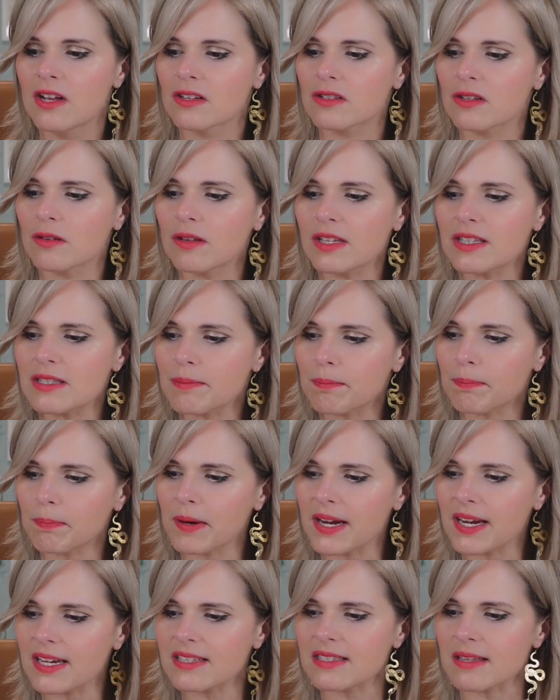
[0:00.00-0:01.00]
So let's
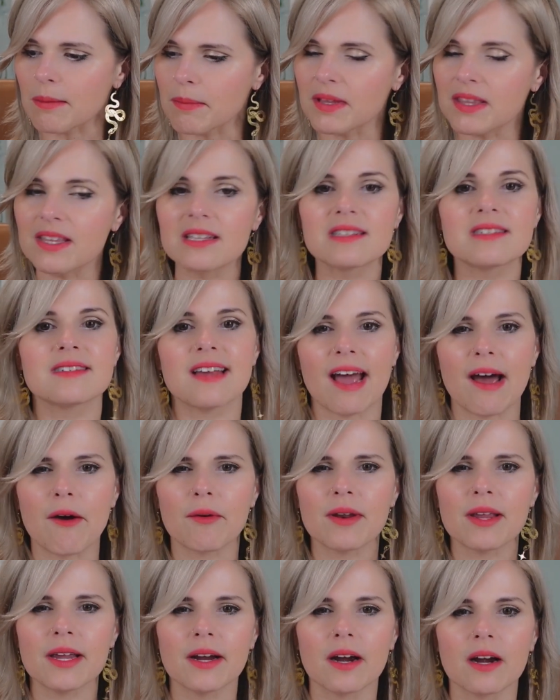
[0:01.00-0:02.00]
break some of this
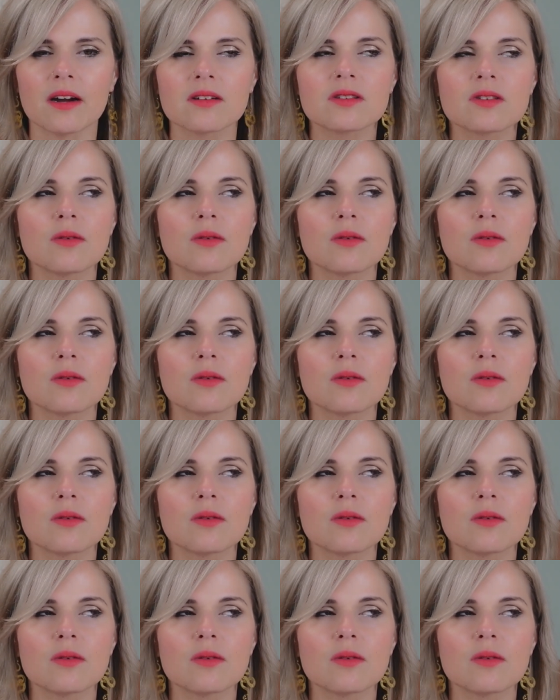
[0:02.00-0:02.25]
down here.